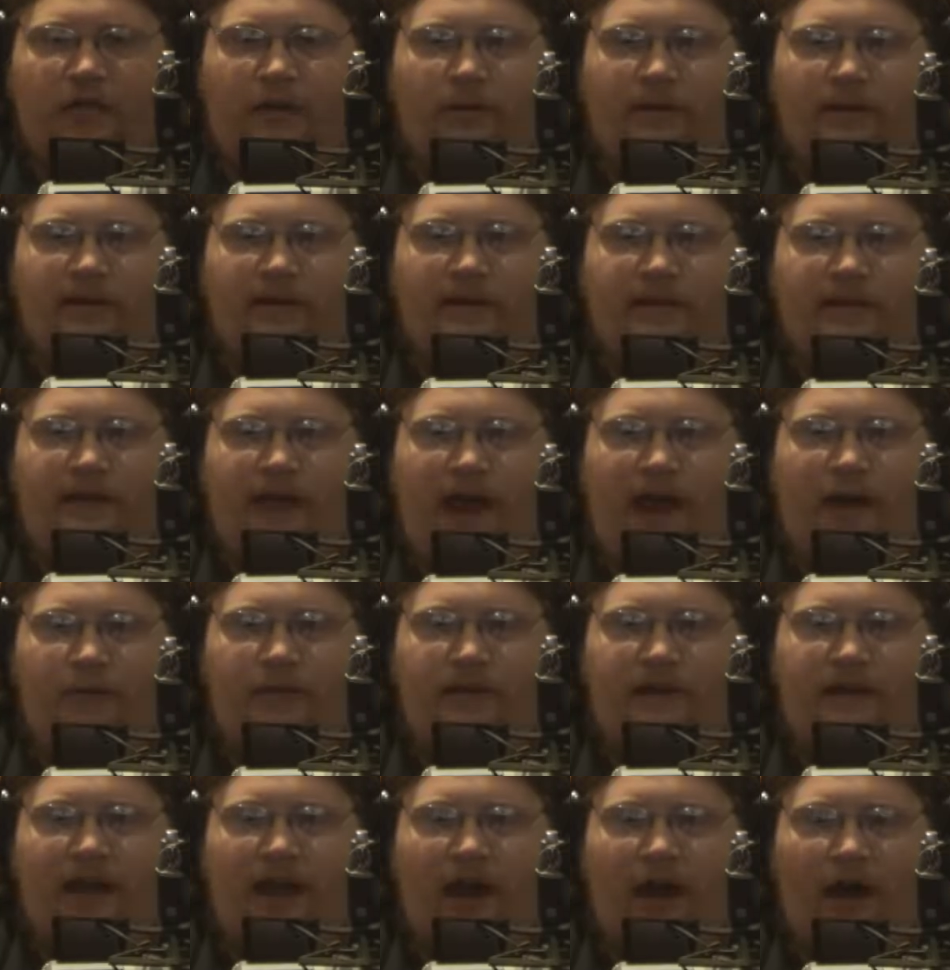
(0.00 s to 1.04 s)
There we, there we
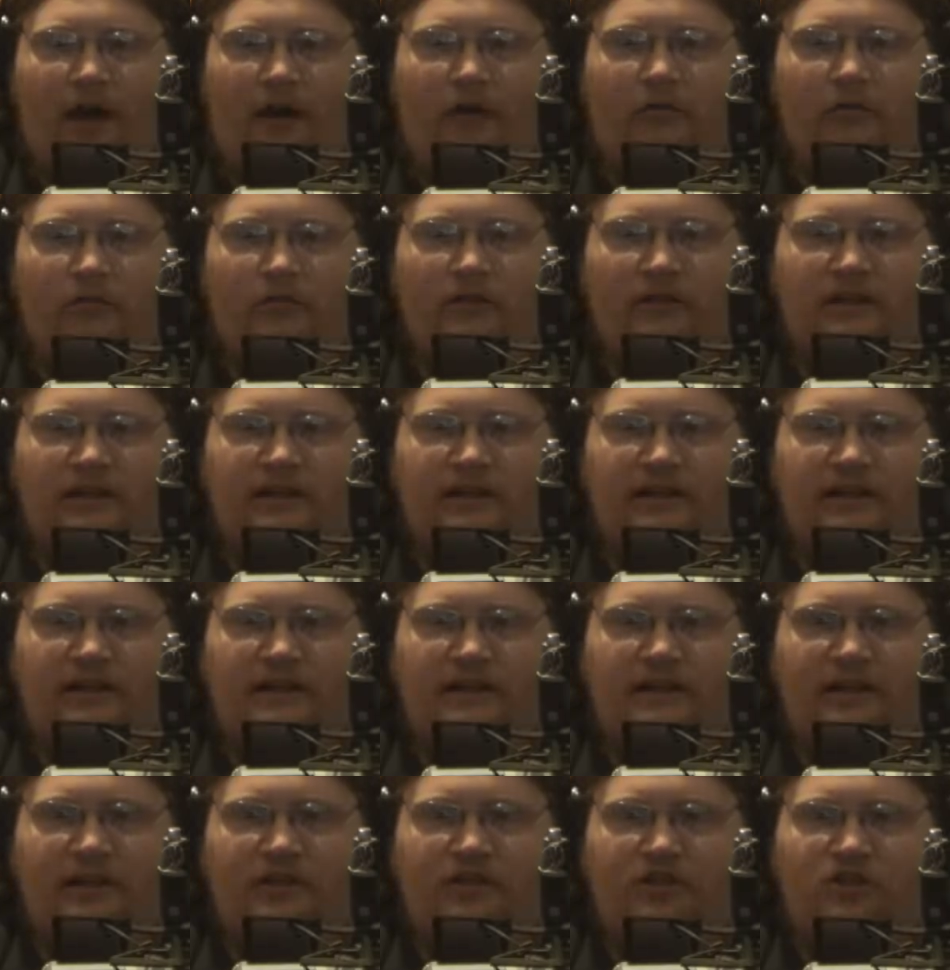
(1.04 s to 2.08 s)
go.
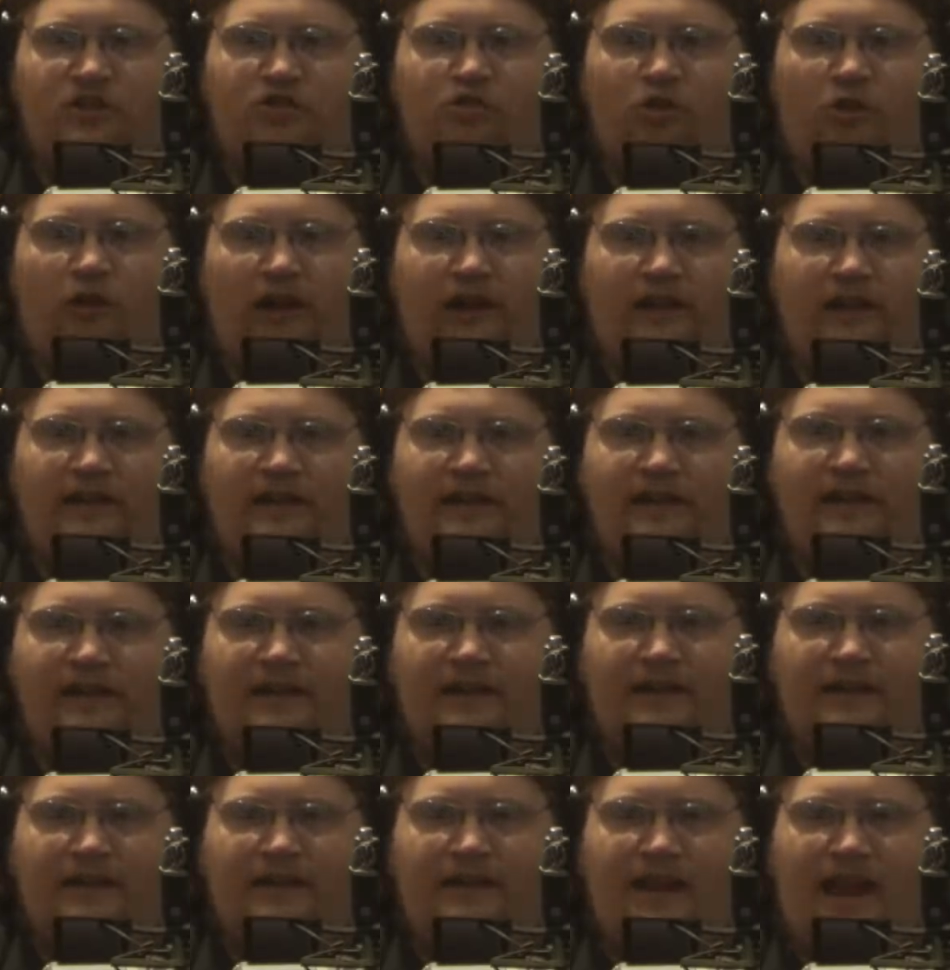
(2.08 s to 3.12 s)
They're destroyed.
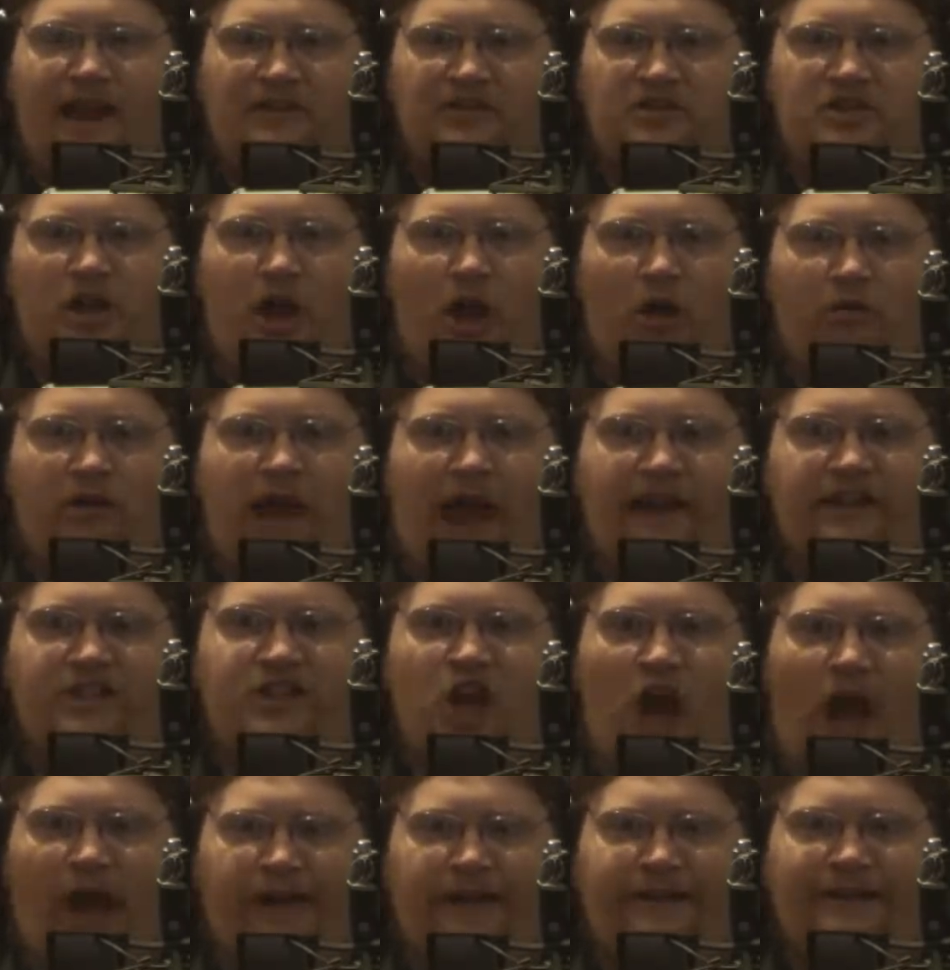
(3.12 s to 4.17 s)
Next
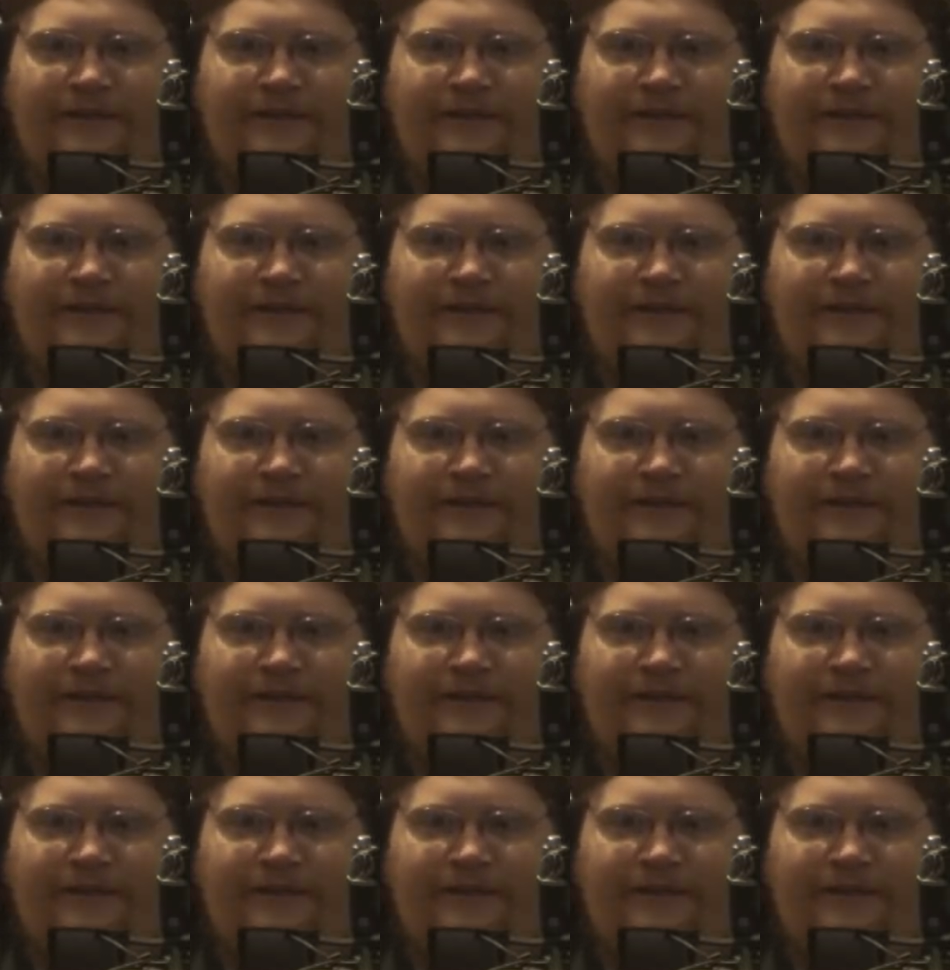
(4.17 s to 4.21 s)
location.